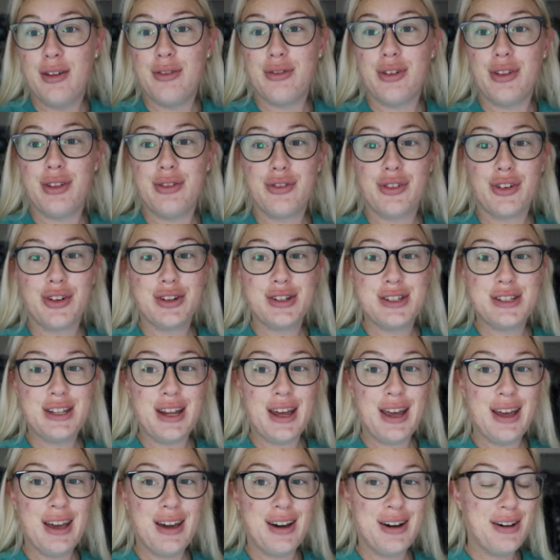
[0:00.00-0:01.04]
for the first
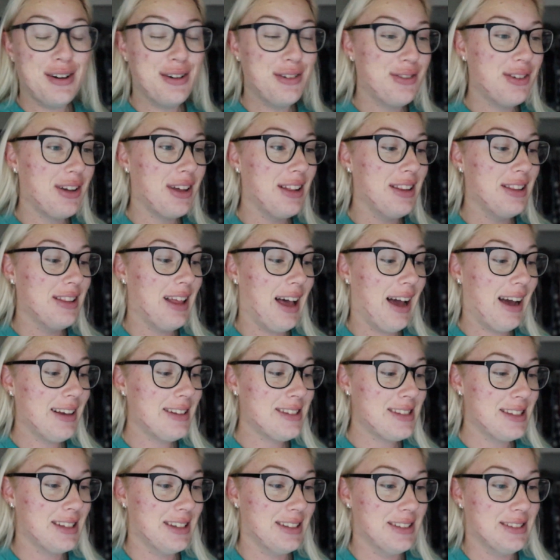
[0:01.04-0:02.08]
day of
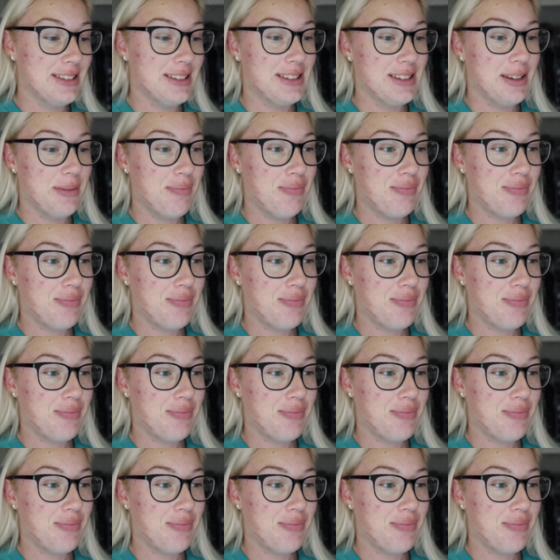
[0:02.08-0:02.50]
classes.